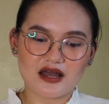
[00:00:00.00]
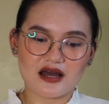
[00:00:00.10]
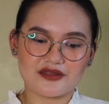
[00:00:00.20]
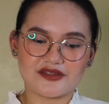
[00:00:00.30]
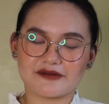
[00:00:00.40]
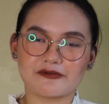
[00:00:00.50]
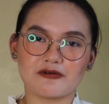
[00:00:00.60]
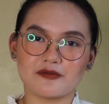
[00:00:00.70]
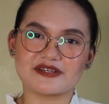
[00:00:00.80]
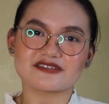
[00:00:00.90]
that we
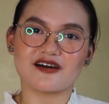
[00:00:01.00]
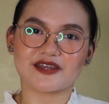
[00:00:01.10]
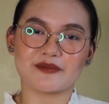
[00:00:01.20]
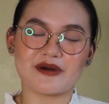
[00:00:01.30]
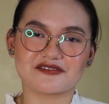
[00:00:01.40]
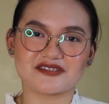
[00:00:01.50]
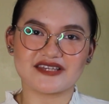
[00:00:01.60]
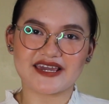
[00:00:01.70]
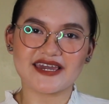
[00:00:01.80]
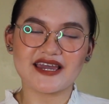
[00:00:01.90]
will be talking about
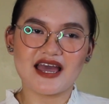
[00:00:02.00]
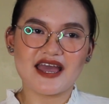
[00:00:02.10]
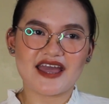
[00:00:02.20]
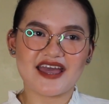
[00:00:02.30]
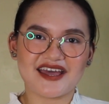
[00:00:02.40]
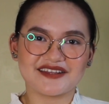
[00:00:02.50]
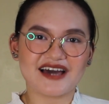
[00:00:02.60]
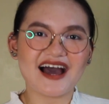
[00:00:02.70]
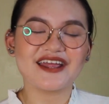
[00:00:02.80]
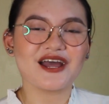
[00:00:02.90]
today.
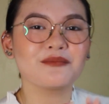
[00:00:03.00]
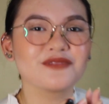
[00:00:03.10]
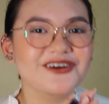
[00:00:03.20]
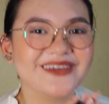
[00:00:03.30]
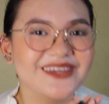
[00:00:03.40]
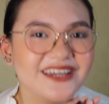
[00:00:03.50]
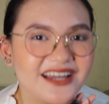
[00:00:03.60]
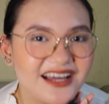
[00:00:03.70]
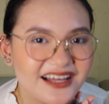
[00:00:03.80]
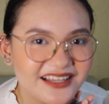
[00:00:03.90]
And I am
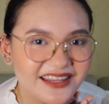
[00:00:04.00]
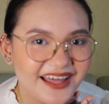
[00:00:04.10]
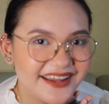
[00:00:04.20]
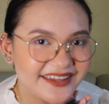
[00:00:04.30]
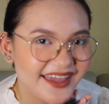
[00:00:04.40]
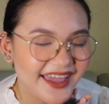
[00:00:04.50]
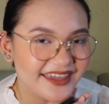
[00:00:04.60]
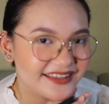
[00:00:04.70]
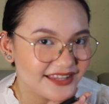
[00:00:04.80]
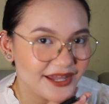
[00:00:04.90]
looking like
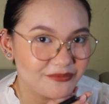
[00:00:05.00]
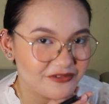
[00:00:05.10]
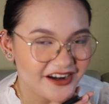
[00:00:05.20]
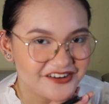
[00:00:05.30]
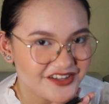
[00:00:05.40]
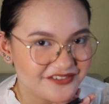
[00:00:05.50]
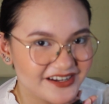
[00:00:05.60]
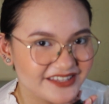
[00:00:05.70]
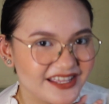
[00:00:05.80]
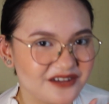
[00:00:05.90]
a librarian
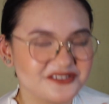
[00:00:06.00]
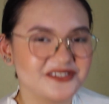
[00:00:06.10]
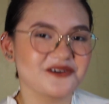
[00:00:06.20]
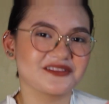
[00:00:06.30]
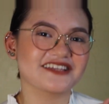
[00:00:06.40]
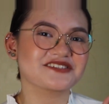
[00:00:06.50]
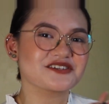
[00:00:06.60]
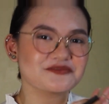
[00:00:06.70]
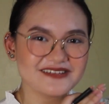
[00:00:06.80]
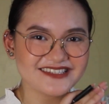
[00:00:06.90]
right now. So let's
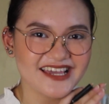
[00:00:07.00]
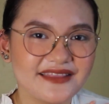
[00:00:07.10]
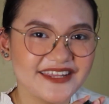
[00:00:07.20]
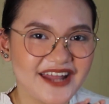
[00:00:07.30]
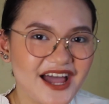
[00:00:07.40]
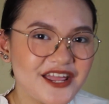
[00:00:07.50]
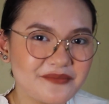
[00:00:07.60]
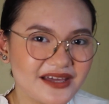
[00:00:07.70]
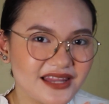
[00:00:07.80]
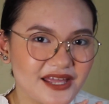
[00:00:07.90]
just pretend that I
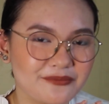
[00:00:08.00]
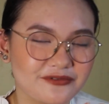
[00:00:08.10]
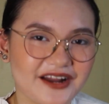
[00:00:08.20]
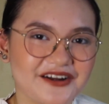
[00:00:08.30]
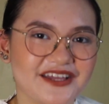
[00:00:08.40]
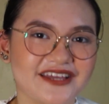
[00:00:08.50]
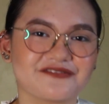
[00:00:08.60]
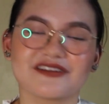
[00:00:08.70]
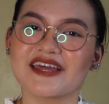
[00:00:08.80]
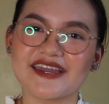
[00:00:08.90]
am a
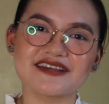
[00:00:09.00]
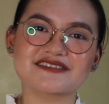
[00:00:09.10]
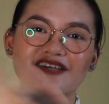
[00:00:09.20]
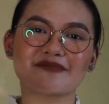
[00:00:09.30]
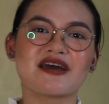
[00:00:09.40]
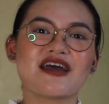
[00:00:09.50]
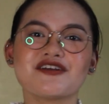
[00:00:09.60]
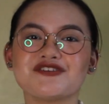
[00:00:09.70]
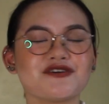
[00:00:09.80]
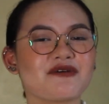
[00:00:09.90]
librarian relaying some
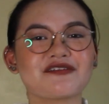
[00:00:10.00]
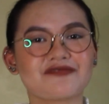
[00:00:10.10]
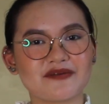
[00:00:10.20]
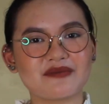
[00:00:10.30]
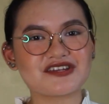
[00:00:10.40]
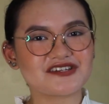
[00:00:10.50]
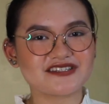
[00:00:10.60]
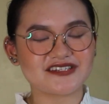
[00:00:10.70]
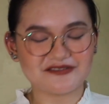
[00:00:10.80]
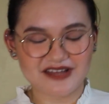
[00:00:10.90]
new
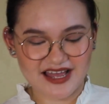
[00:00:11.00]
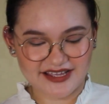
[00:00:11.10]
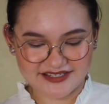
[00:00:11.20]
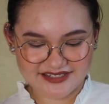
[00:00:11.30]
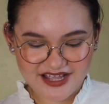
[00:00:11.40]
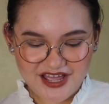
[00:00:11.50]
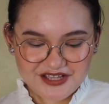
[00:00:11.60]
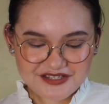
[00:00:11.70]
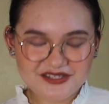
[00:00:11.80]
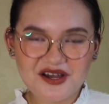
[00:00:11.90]
information to you guys.
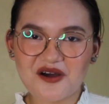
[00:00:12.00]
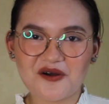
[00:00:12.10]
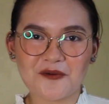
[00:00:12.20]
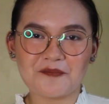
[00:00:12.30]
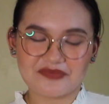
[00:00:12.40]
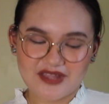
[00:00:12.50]
So